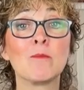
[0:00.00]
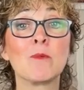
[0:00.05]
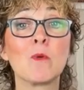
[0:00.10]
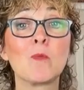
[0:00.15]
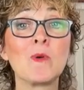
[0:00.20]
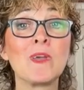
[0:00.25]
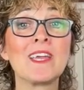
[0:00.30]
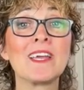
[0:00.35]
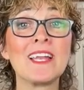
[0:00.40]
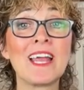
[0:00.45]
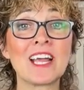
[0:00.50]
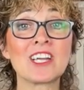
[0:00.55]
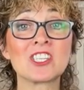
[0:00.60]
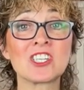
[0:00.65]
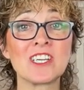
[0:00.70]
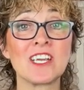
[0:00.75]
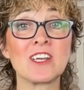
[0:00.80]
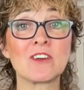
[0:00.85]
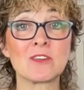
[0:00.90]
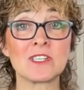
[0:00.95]
But we can
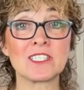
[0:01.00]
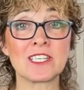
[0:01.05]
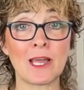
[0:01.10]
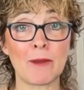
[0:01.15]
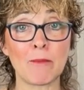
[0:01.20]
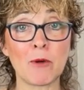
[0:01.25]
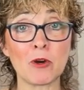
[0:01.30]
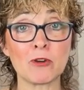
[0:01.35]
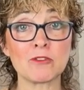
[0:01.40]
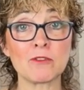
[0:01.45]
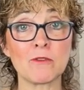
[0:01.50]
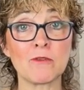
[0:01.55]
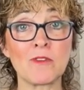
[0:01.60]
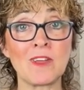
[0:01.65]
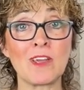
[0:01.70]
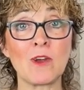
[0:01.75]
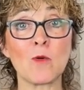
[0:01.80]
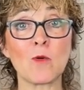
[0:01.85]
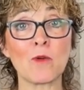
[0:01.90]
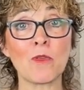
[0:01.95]
actually increase
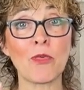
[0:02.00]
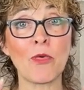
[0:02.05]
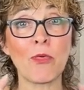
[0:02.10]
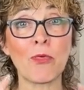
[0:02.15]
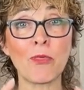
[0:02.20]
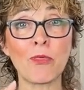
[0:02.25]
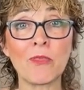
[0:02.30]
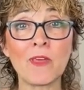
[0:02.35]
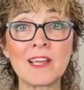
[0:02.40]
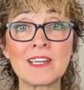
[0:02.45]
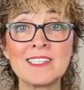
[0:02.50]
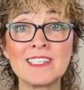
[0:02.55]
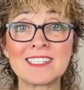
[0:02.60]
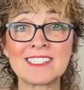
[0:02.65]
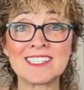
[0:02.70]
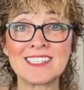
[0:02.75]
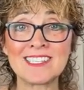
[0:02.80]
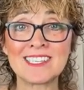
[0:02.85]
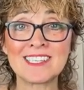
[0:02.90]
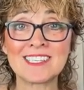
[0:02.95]
hypertrophy or the
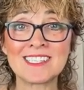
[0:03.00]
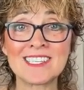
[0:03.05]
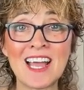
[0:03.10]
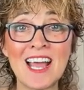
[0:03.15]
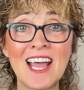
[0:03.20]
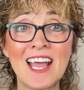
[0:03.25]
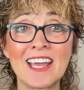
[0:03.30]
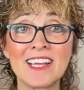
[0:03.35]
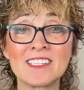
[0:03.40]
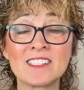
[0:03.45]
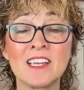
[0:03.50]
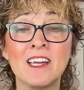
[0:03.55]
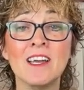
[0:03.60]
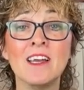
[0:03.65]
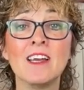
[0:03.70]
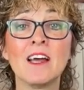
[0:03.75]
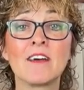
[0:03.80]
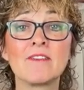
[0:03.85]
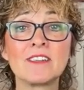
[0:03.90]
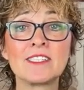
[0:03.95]
thickness and the size
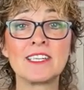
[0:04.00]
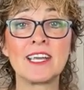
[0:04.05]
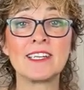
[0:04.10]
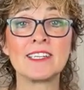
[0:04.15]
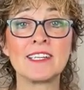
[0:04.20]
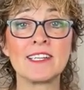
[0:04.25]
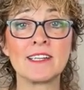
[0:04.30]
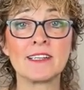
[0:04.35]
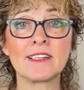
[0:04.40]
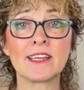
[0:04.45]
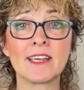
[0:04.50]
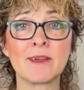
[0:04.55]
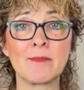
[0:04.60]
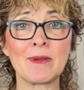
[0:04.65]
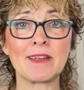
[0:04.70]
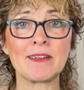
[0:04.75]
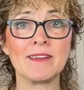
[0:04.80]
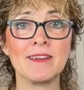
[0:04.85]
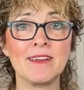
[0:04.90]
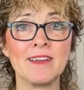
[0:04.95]
of the tendon and
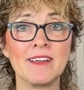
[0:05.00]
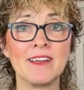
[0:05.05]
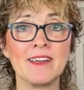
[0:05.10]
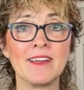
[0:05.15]
ligament.